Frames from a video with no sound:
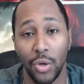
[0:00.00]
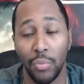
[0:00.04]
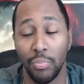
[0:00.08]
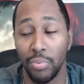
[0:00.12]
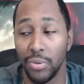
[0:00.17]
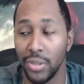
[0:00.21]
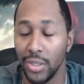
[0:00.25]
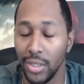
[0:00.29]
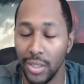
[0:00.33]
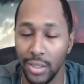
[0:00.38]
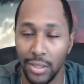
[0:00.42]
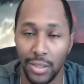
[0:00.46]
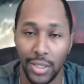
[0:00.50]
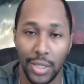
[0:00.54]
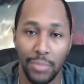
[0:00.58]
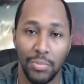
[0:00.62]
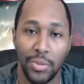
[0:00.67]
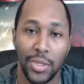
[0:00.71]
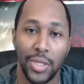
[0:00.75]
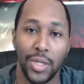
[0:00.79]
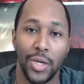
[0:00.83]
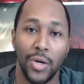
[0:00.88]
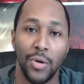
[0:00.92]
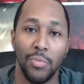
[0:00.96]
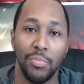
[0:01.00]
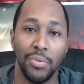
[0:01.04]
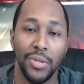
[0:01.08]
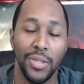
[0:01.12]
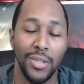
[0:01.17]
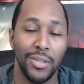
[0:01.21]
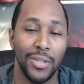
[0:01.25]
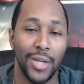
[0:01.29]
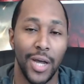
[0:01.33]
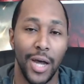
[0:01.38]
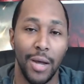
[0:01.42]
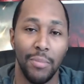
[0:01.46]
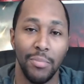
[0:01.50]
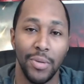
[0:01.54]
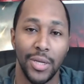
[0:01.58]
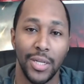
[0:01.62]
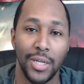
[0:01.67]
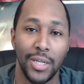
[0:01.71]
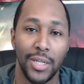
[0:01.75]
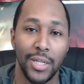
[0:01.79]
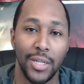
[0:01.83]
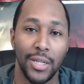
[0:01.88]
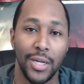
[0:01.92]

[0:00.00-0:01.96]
Please let me know. Please comment,